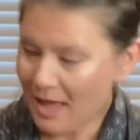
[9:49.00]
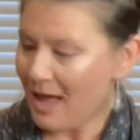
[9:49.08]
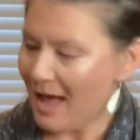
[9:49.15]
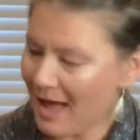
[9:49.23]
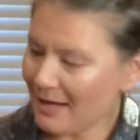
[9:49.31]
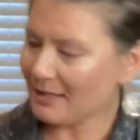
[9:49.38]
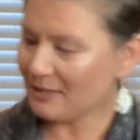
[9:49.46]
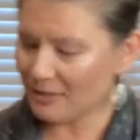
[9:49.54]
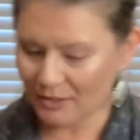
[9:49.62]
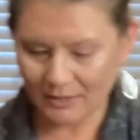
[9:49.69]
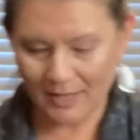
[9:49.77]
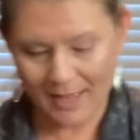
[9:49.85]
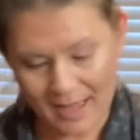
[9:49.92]
I can show
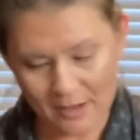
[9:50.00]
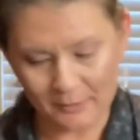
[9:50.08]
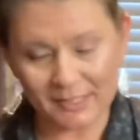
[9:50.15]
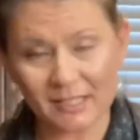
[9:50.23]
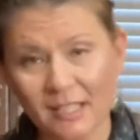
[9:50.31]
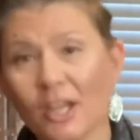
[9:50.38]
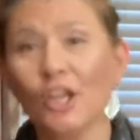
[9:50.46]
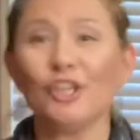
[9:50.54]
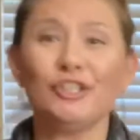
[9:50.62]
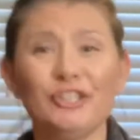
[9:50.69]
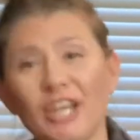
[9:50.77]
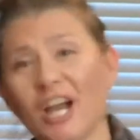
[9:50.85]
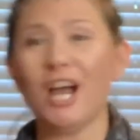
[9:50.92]
you how it's
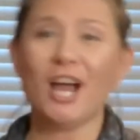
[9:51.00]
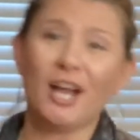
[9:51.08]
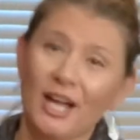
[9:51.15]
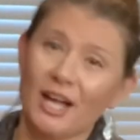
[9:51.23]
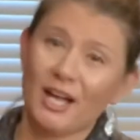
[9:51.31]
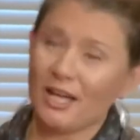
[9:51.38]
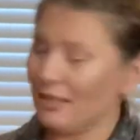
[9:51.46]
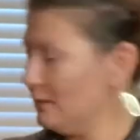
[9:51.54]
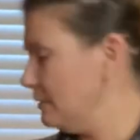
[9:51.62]
done.